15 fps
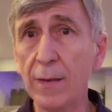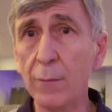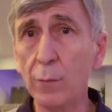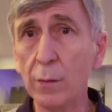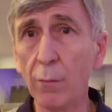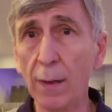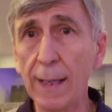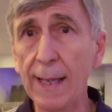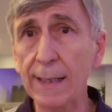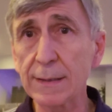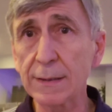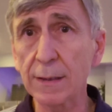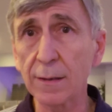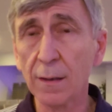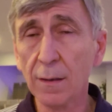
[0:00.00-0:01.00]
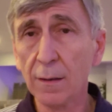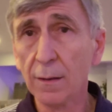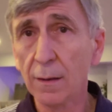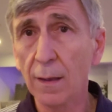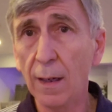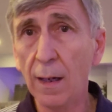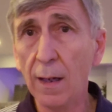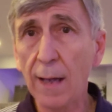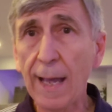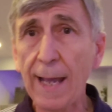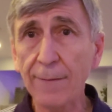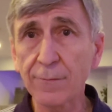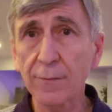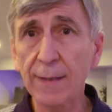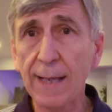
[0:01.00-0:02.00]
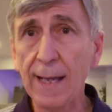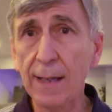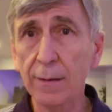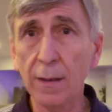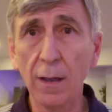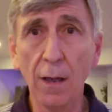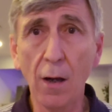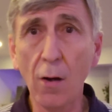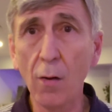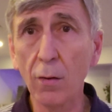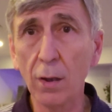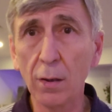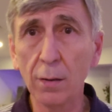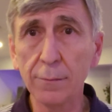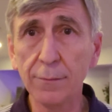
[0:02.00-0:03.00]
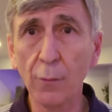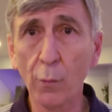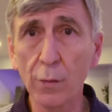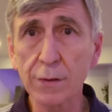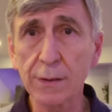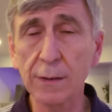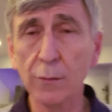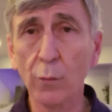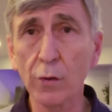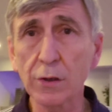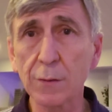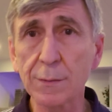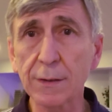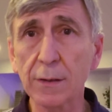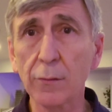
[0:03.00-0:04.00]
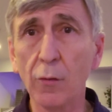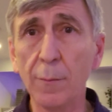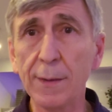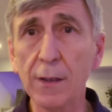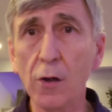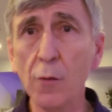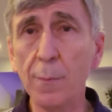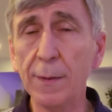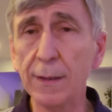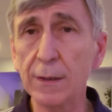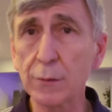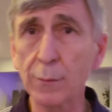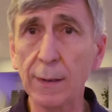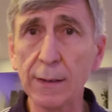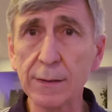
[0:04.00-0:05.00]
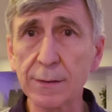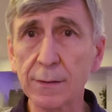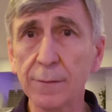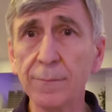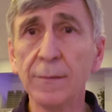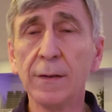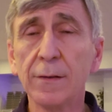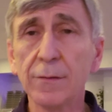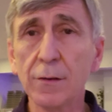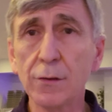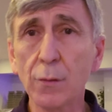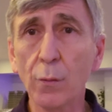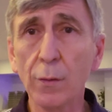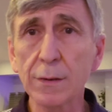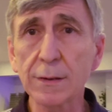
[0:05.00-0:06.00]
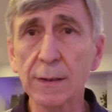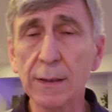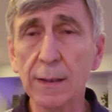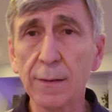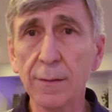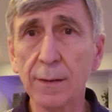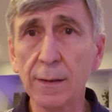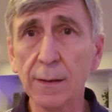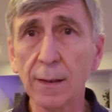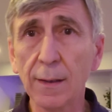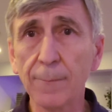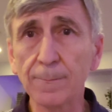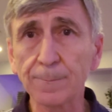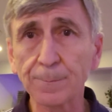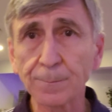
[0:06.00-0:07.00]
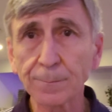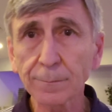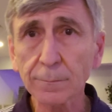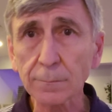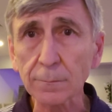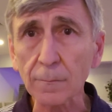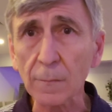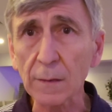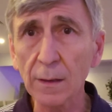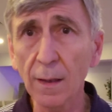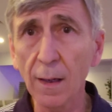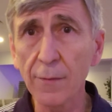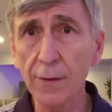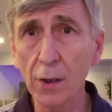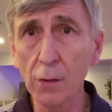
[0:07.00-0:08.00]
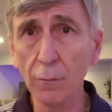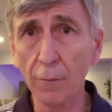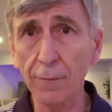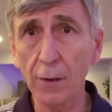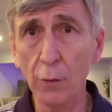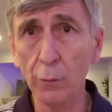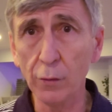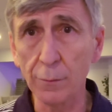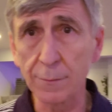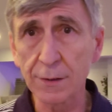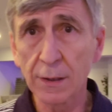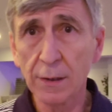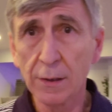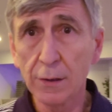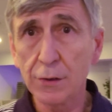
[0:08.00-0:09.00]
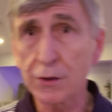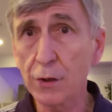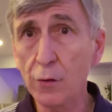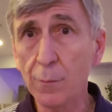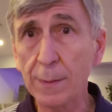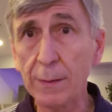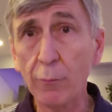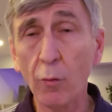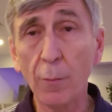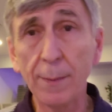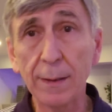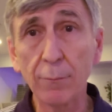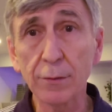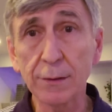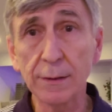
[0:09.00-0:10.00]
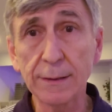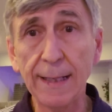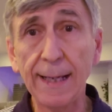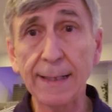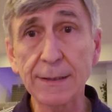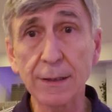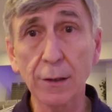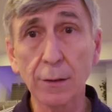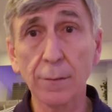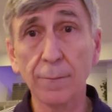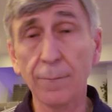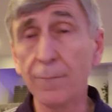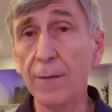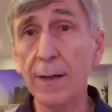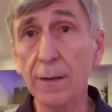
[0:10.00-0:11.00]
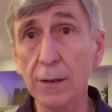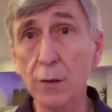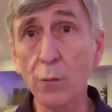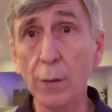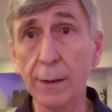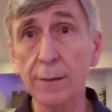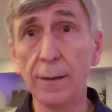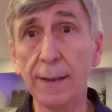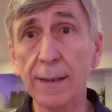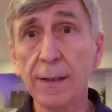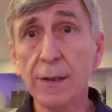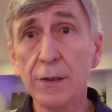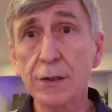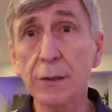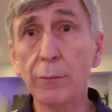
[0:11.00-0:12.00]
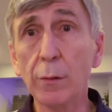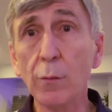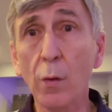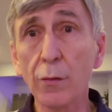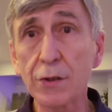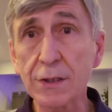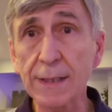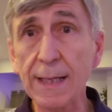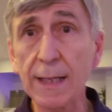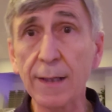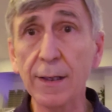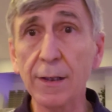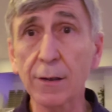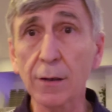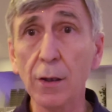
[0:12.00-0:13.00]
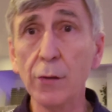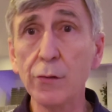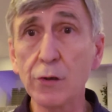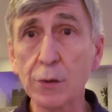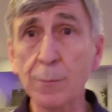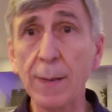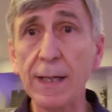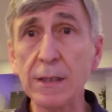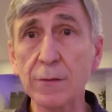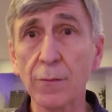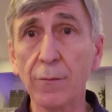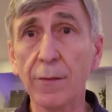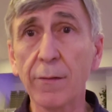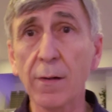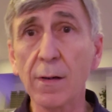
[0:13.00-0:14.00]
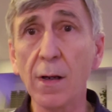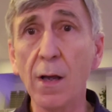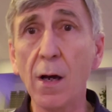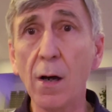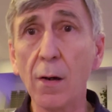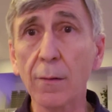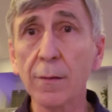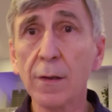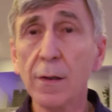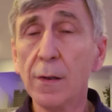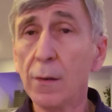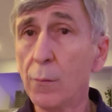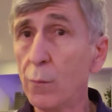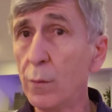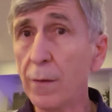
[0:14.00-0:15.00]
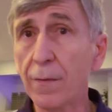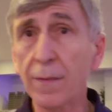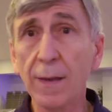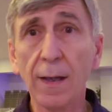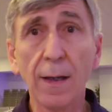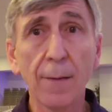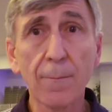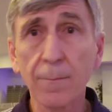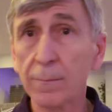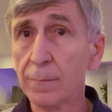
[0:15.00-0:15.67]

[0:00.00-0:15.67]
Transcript: then we will exit. Uh, after that, uh, all uh, doors in the worship center will be opened as well as the, the doors in the, uh, uh, the overflow rooms. So people will be able to, to exit fairly quickly. So we won't stay in an enclosed space for very long with, uh,